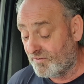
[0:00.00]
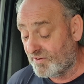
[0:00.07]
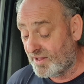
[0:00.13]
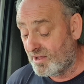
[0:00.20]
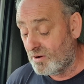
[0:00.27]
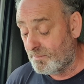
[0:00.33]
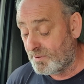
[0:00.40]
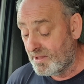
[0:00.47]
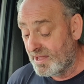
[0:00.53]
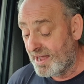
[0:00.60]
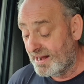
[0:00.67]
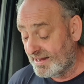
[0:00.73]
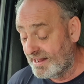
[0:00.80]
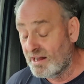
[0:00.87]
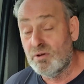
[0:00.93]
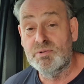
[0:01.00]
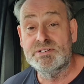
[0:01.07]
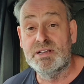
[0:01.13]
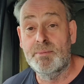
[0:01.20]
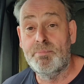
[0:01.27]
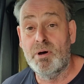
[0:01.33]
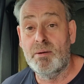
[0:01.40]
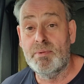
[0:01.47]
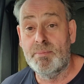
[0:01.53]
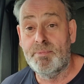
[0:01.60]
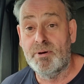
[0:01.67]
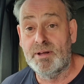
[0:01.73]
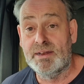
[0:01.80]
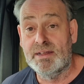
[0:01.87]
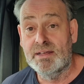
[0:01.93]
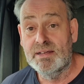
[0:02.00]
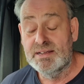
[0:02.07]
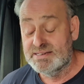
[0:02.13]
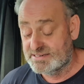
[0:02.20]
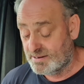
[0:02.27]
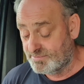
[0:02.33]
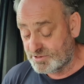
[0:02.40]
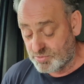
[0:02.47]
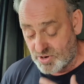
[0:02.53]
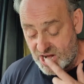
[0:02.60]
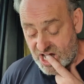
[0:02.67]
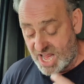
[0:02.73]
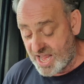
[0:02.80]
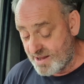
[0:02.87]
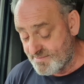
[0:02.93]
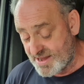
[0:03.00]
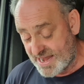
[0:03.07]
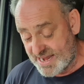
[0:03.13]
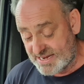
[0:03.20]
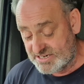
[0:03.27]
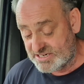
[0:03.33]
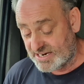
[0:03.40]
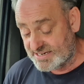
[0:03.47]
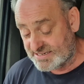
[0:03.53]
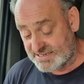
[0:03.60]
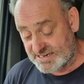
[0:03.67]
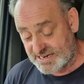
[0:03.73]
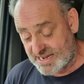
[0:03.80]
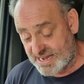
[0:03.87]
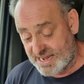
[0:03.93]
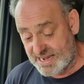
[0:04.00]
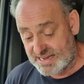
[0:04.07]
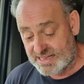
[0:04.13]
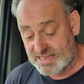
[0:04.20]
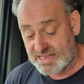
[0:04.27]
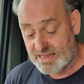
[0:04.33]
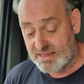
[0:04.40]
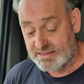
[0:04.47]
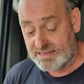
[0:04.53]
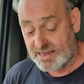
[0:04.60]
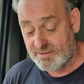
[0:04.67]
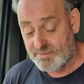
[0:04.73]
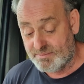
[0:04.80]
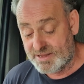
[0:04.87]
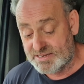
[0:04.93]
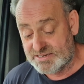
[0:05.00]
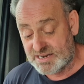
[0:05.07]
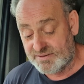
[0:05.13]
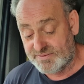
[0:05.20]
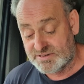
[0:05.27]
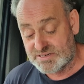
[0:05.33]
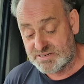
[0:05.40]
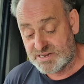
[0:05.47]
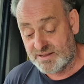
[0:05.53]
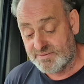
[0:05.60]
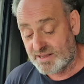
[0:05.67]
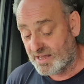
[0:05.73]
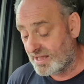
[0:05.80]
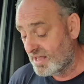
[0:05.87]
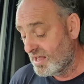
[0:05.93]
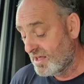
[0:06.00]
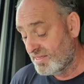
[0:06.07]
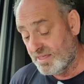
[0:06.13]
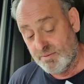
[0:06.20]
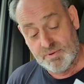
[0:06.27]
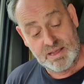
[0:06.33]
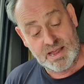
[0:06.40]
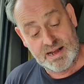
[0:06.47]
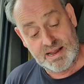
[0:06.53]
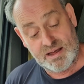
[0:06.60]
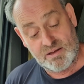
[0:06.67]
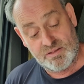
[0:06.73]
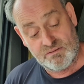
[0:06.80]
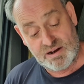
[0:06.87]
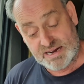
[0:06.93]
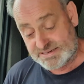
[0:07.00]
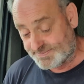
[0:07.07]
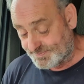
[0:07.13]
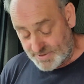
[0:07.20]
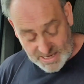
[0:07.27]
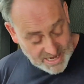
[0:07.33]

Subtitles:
for the help, and he'll also buy me a pint. So between him and Jason and Dave, with me, Jason and Dave Tutt, I think we're going out on the rest.